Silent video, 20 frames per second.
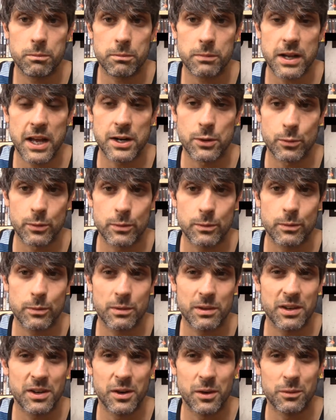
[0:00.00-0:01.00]
kind of,
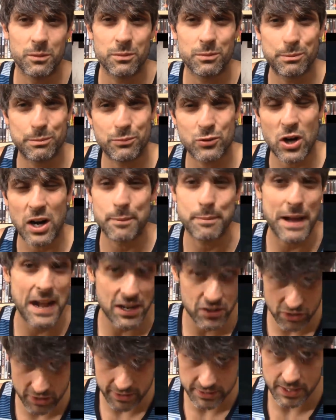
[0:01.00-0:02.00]
you know, try to
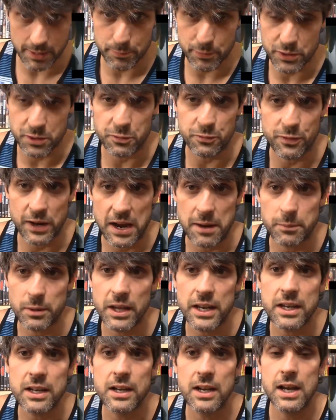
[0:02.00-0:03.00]
patch things up with your
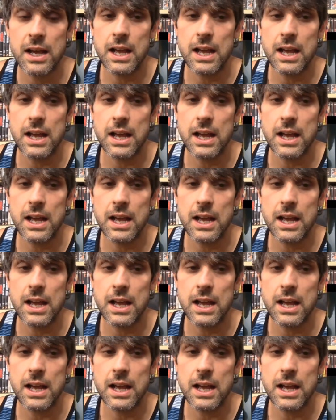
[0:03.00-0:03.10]
family